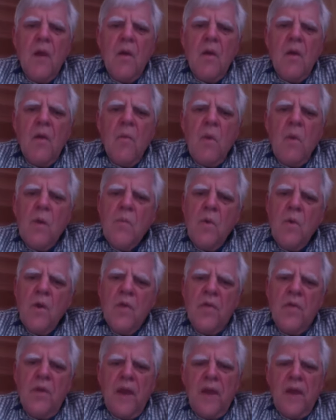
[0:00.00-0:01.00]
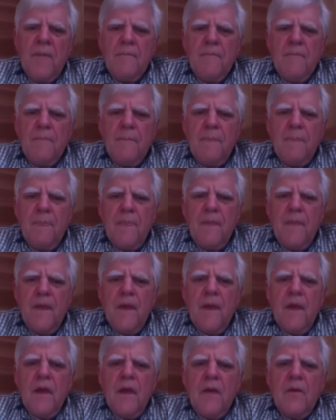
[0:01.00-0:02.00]
One more thing.
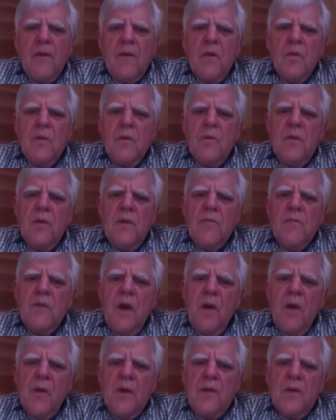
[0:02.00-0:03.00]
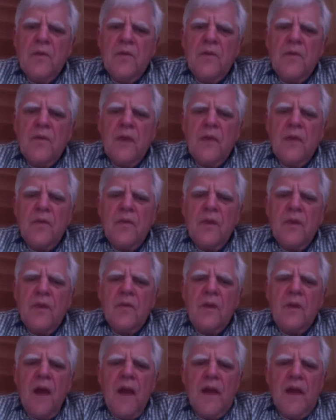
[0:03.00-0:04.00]
You'll have noticed that the
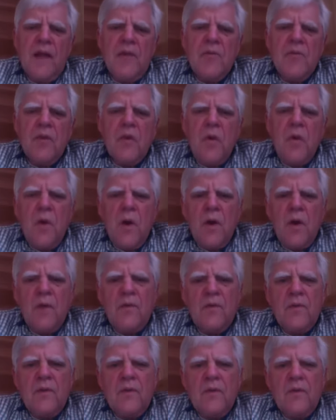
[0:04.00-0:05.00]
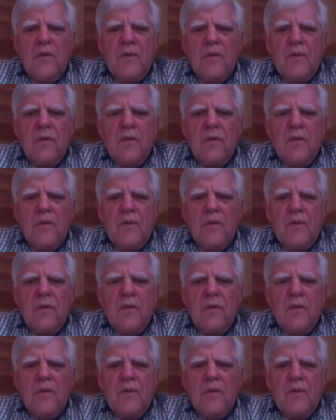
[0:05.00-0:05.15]
title of the course